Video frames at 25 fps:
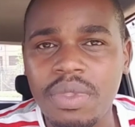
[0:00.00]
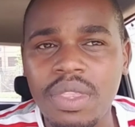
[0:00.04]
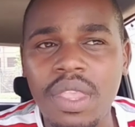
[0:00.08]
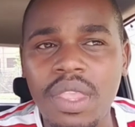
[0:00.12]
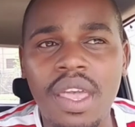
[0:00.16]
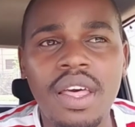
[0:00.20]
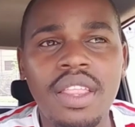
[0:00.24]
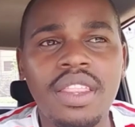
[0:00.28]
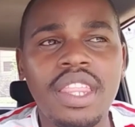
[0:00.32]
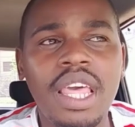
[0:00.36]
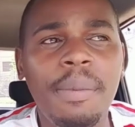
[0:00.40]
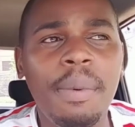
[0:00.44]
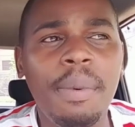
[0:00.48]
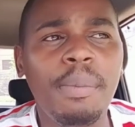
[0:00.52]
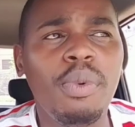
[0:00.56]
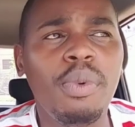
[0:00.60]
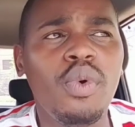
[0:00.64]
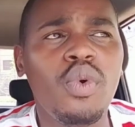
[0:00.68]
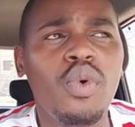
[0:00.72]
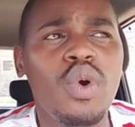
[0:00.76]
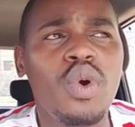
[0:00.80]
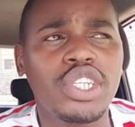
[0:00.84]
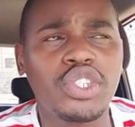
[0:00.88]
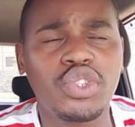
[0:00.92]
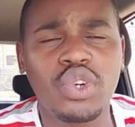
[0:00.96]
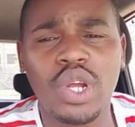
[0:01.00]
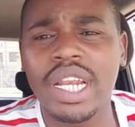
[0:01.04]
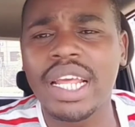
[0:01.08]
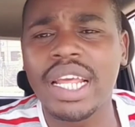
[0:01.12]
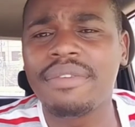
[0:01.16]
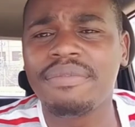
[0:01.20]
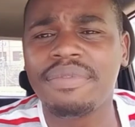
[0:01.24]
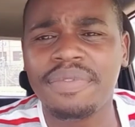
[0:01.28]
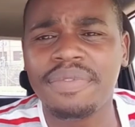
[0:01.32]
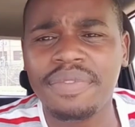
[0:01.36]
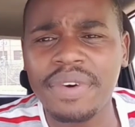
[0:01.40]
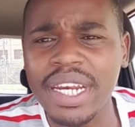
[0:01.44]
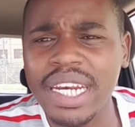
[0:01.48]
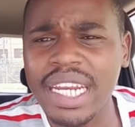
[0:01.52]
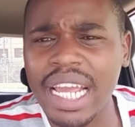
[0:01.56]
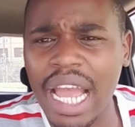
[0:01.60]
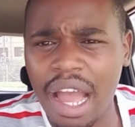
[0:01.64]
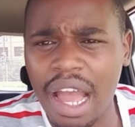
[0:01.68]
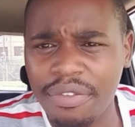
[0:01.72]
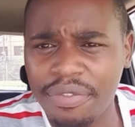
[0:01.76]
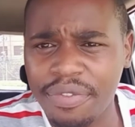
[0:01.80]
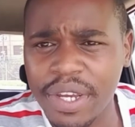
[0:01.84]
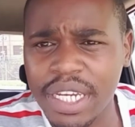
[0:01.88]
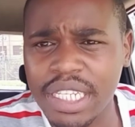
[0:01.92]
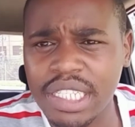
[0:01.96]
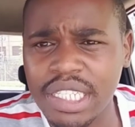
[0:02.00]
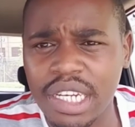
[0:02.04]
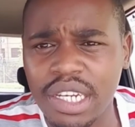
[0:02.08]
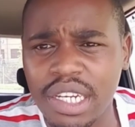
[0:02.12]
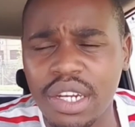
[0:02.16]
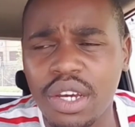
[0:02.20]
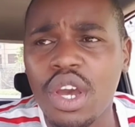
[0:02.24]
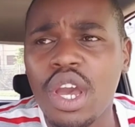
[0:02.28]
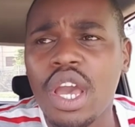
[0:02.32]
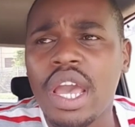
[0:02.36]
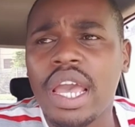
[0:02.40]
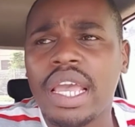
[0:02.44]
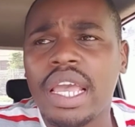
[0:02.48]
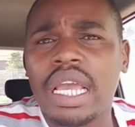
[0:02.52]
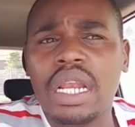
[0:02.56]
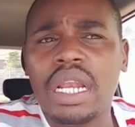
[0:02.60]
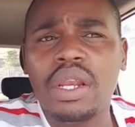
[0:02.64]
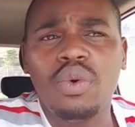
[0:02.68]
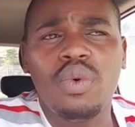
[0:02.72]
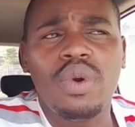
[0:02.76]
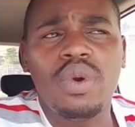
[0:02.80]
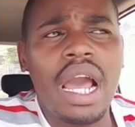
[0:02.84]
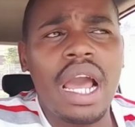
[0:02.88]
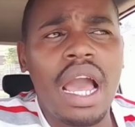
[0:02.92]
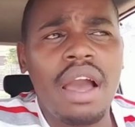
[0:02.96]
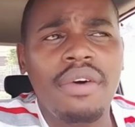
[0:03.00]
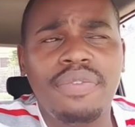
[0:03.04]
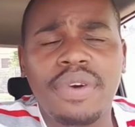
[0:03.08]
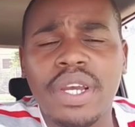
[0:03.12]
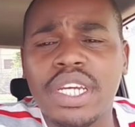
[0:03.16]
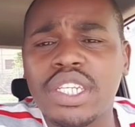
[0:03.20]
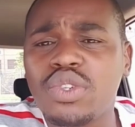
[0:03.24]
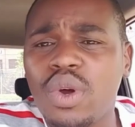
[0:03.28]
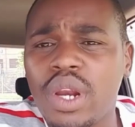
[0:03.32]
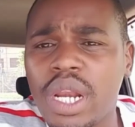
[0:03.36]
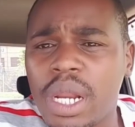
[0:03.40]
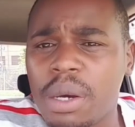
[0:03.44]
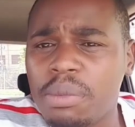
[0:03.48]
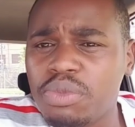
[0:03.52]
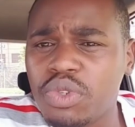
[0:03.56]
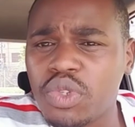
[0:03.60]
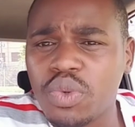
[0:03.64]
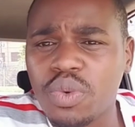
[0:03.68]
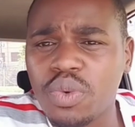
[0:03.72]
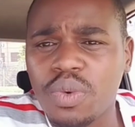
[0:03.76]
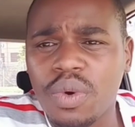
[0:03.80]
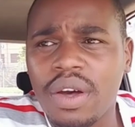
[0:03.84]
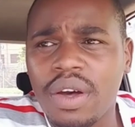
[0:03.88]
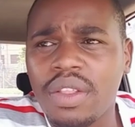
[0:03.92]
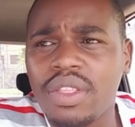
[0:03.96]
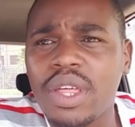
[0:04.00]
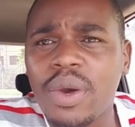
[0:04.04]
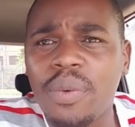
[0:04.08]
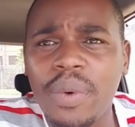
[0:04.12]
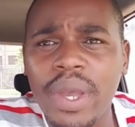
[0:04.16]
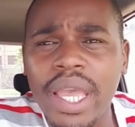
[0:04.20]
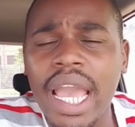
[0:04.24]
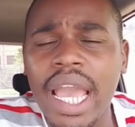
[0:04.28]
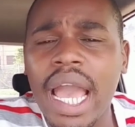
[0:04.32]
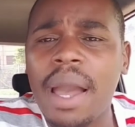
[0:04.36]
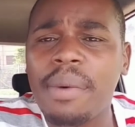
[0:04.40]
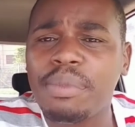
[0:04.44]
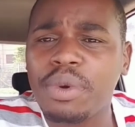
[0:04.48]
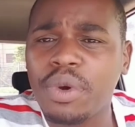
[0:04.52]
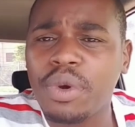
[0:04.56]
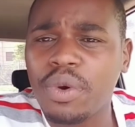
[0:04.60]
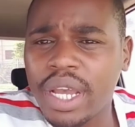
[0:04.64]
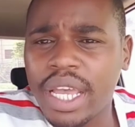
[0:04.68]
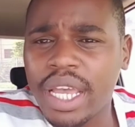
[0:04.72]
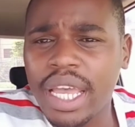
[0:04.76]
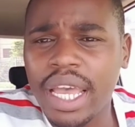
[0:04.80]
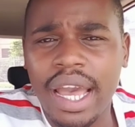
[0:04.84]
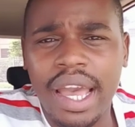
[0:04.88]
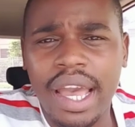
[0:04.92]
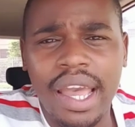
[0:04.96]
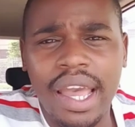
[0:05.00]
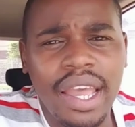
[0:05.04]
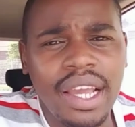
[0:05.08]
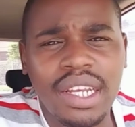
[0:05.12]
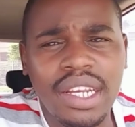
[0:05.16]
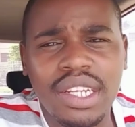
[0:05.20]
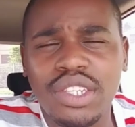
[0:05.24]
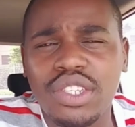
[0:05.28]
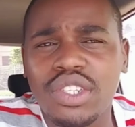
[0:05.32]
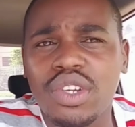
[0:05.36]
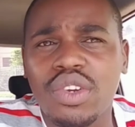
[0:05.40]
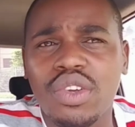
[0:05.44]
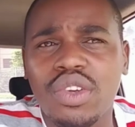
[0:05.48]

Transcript: there are people who are actually very affected yani unaafektiwa na mtu the way ameongea and